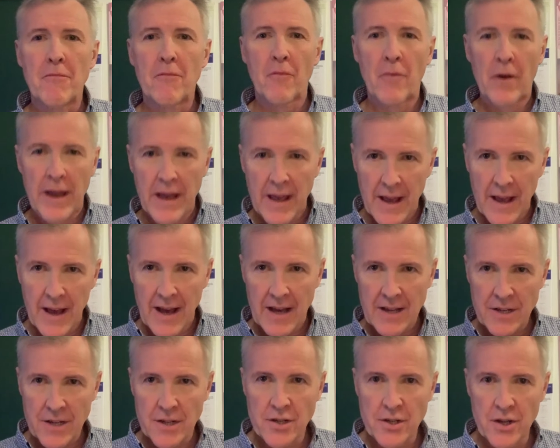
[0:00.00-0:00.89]
We,
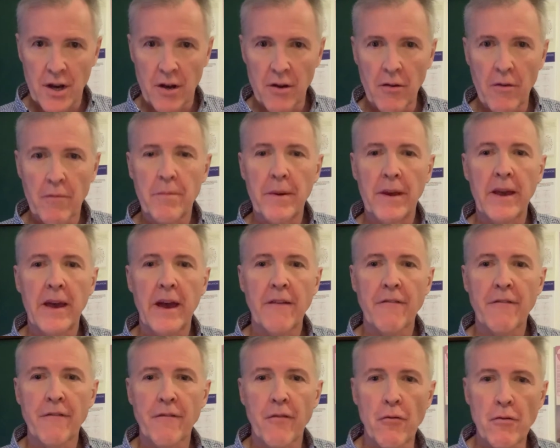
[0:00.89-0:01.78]
as a journal, have been going
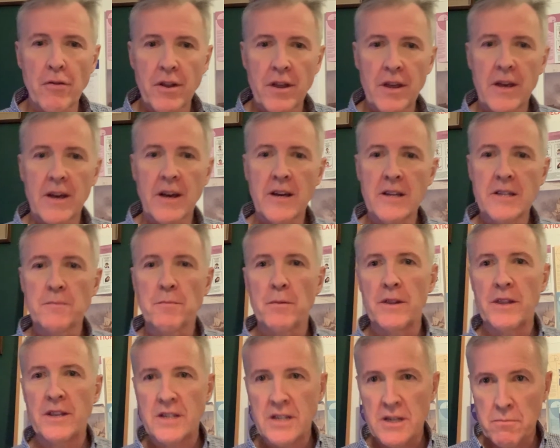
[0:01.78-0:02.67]
40 years, but
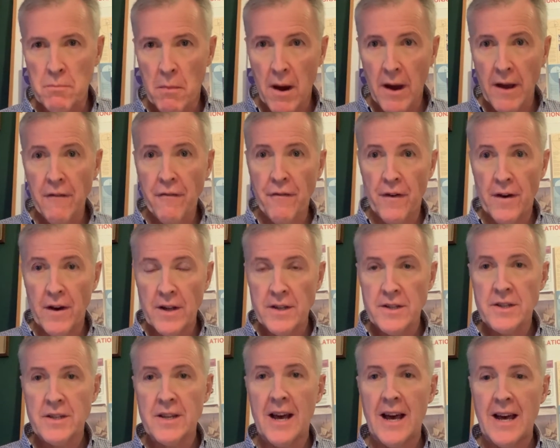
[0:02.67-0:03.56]
this is my
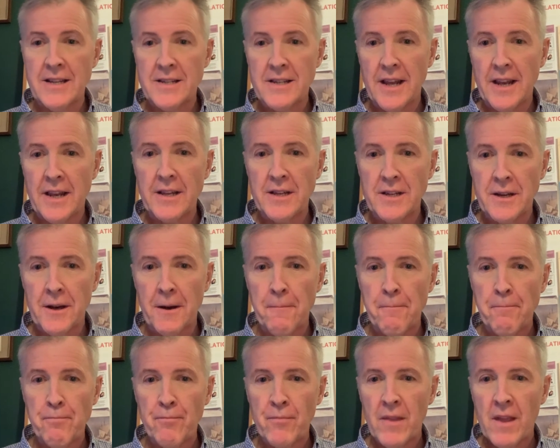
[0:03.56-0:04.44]
first as editor.
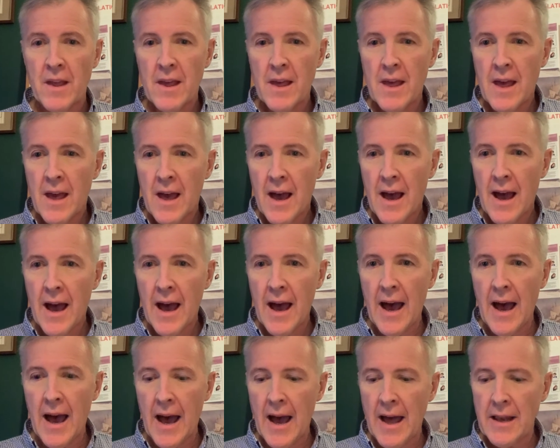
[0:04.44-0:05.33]

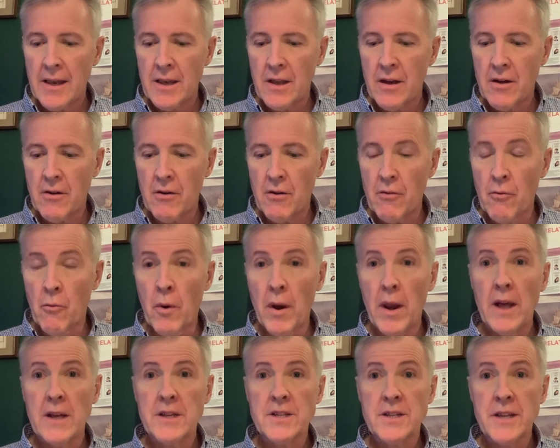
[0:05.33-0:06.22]
And when
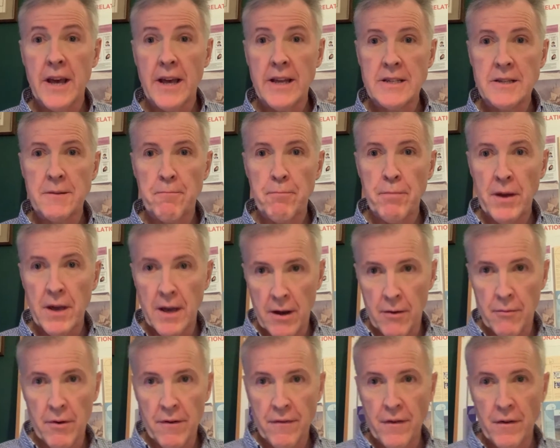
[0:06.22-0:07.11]
I say it's a
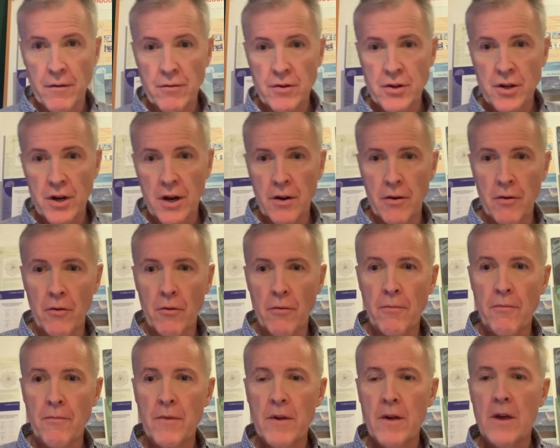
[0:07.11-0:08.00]
peer-reviewed journal,
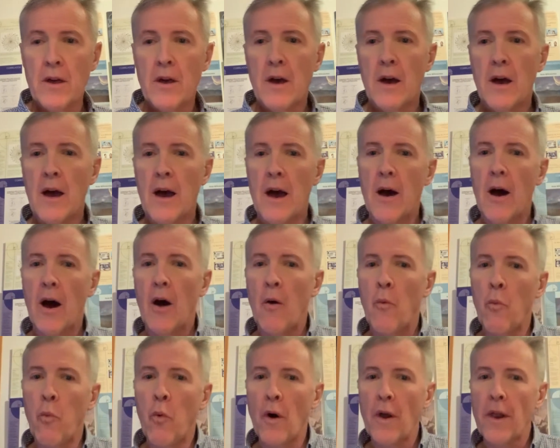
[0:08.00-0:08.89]

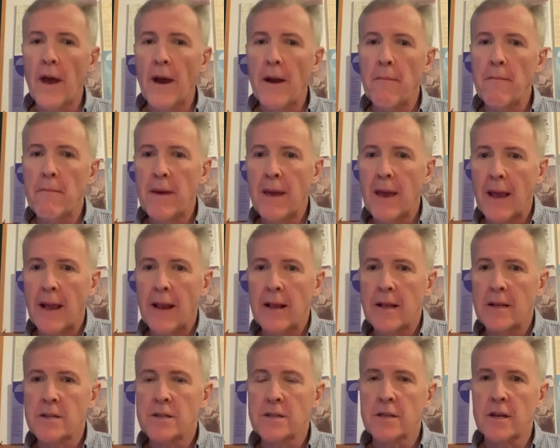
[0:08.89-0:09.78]
what I mean
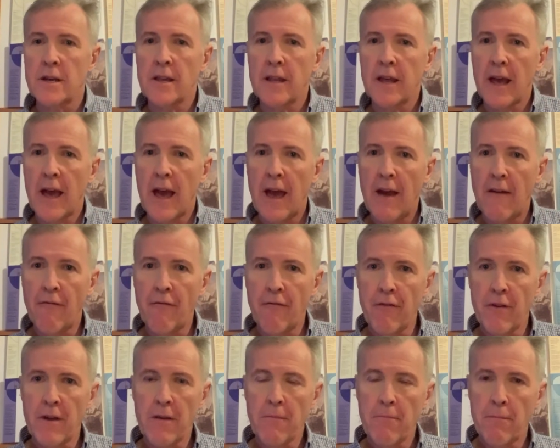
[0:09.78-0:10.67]
is that
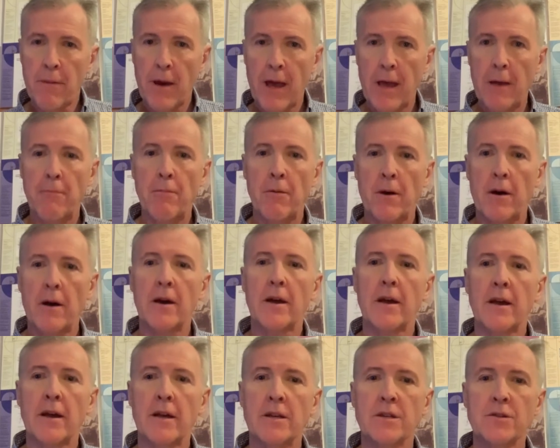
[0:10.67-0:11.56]
every paper
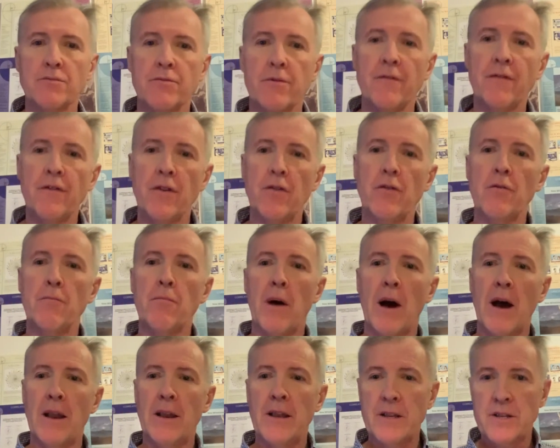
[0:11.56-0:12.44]
is reviewed
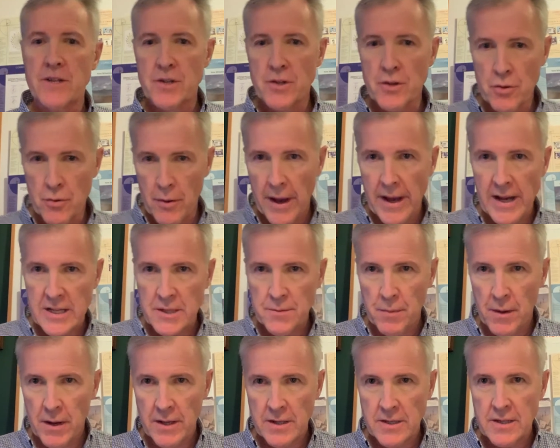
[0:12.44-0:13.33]
by at least 2
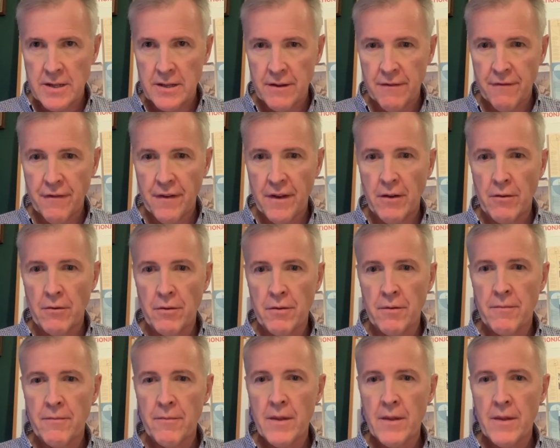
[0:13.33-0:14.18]
experts in the field.